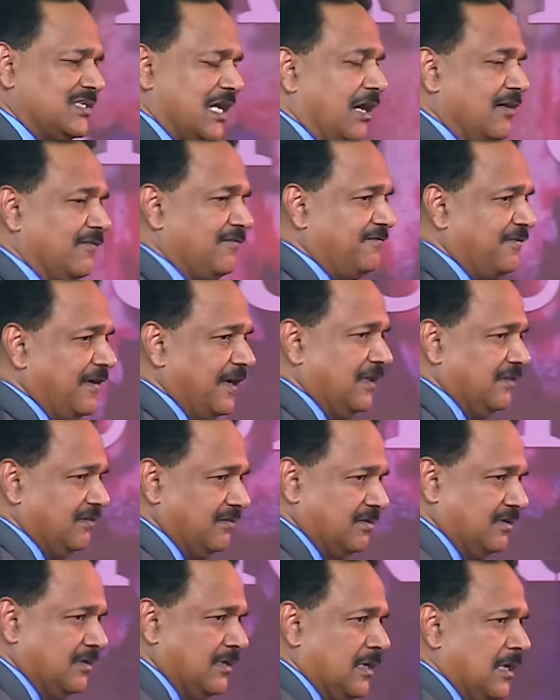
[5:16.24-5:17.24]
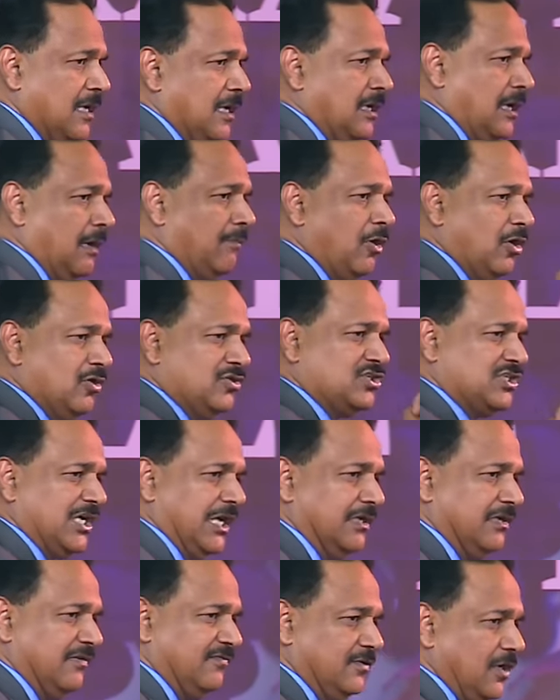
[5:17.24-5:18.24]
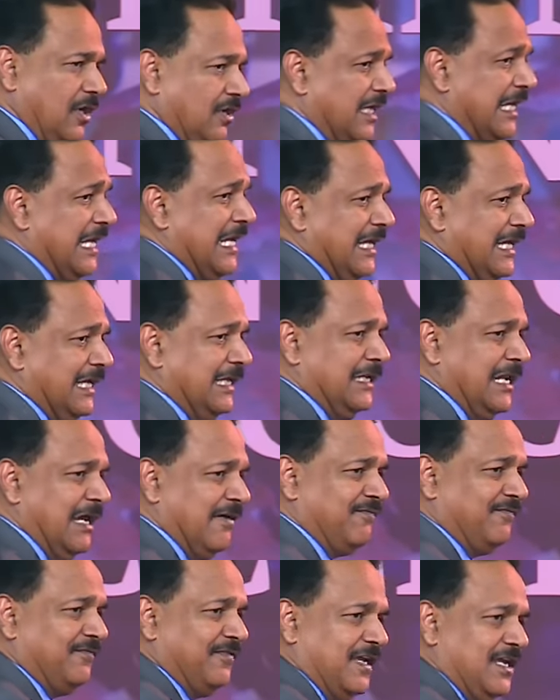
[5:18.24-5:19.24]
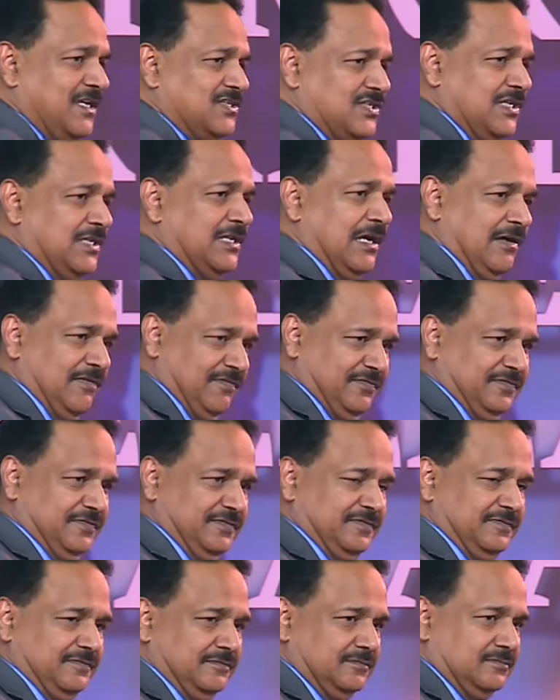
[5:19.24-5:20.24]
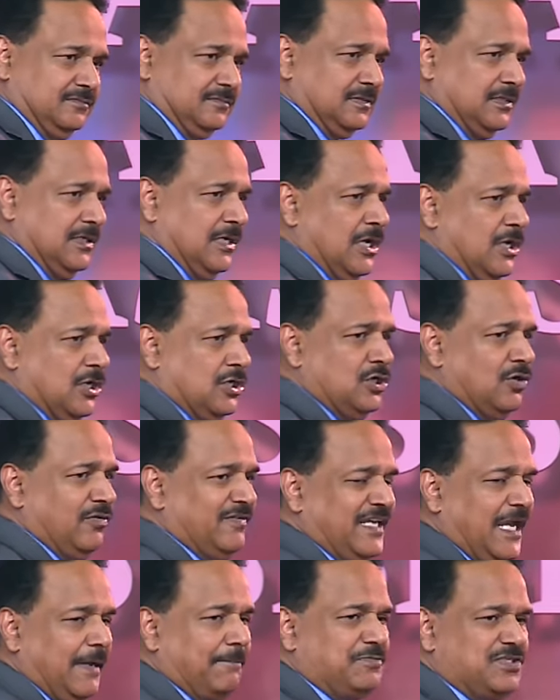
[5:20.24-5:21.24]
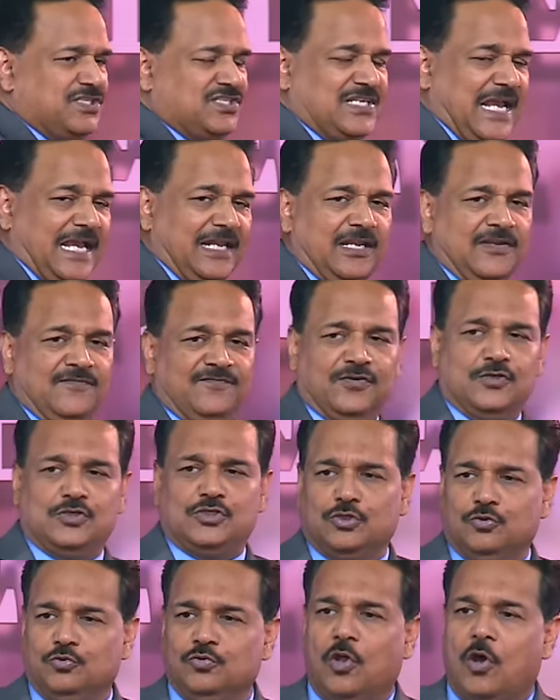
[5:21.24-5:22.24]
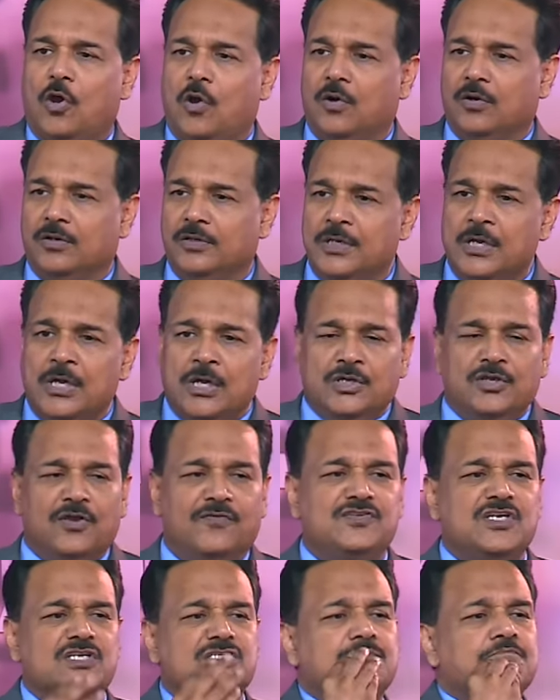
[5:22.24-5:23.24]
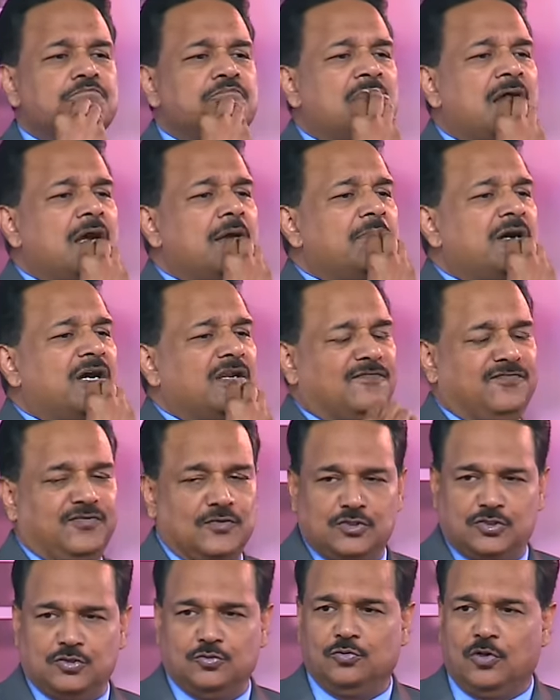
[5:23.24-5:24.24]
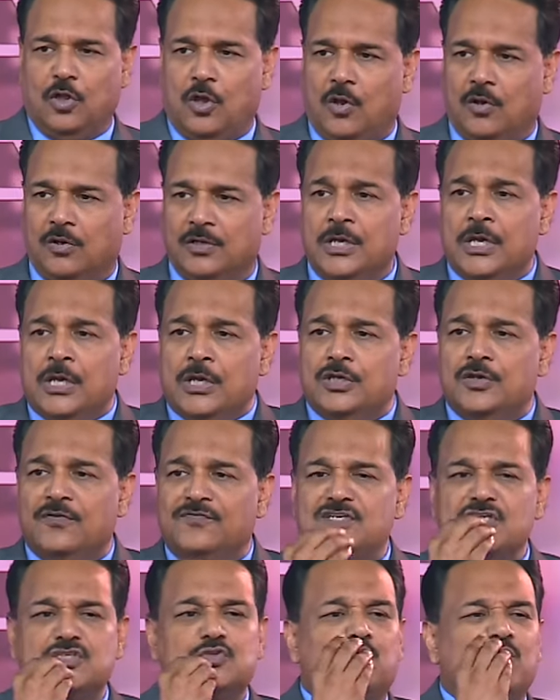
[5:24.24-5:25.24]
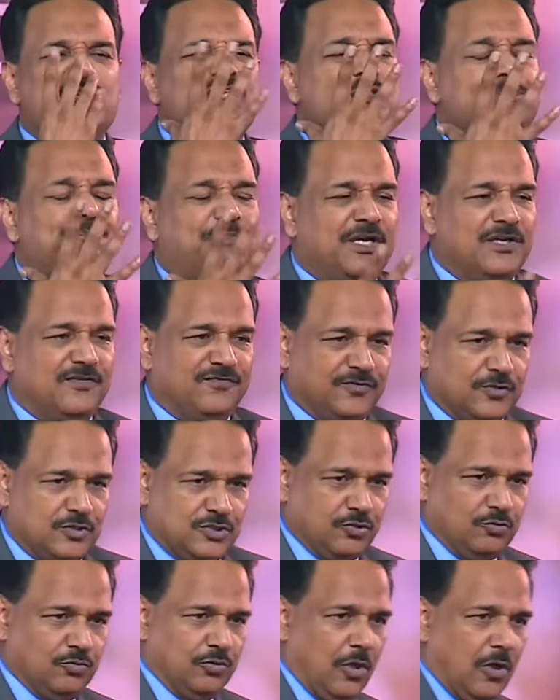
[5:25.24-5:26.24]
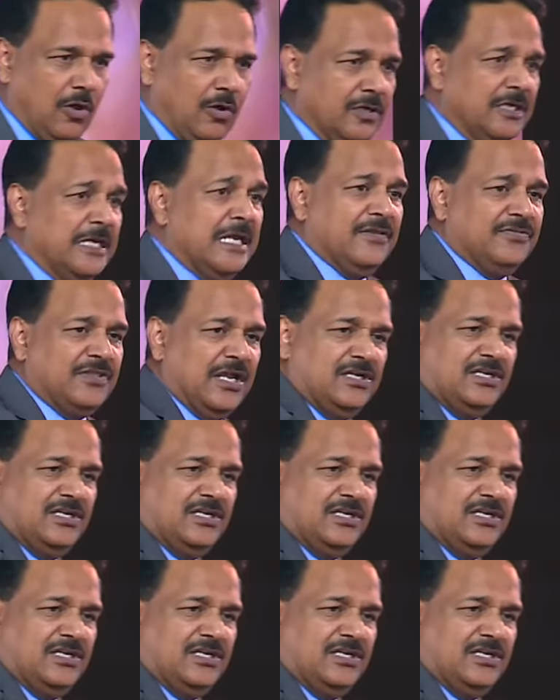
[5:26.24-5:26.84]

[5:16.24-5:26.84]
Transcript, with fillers: our faith. Come on, child of God. Enough is enough. You kept silent for too long. You've just murmured for too long. You've just whispered for too long. The